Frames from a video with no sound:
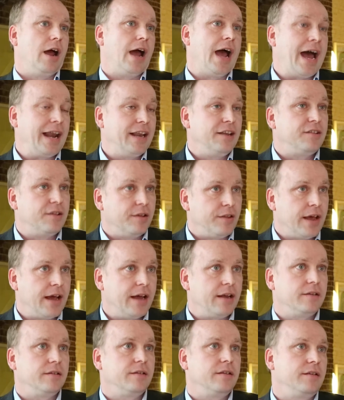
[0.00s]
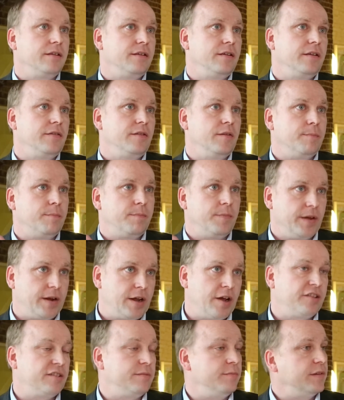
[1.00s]
Added to that, the
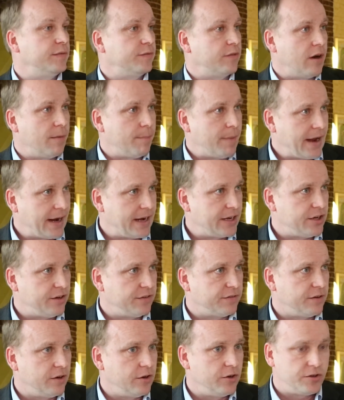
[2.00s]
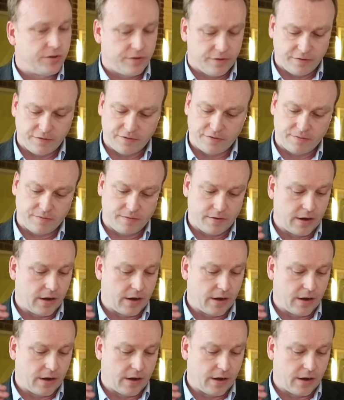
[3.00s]
customers for our packaging solutions